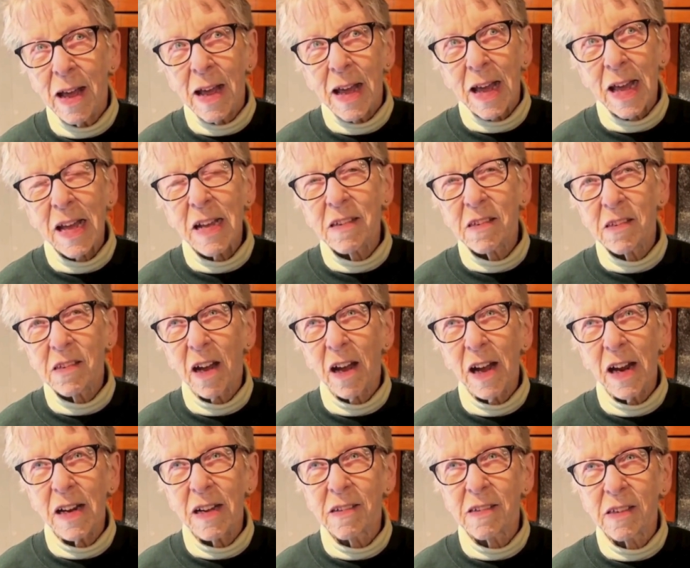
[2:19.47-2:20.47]
East
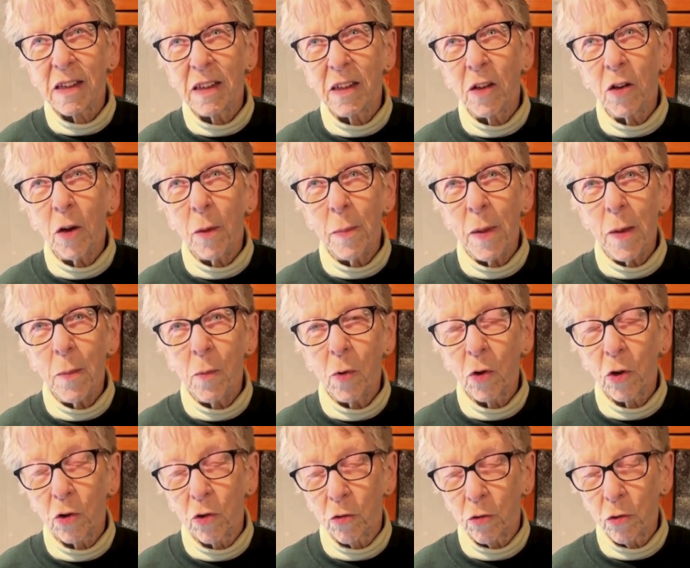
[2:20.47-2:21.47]
side is a little bit
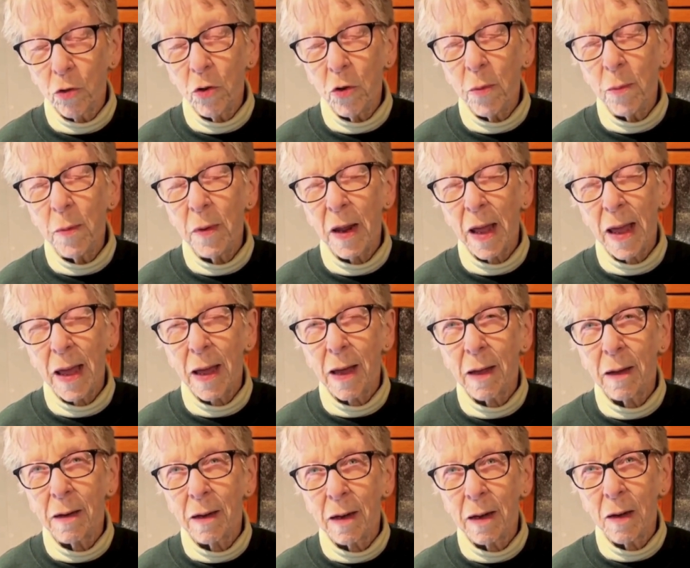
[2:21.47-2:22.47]
more groomed
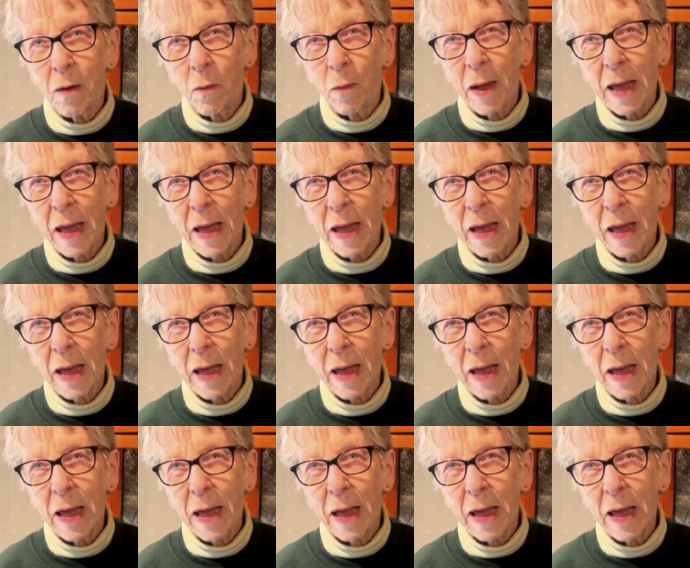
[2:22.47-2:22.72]
and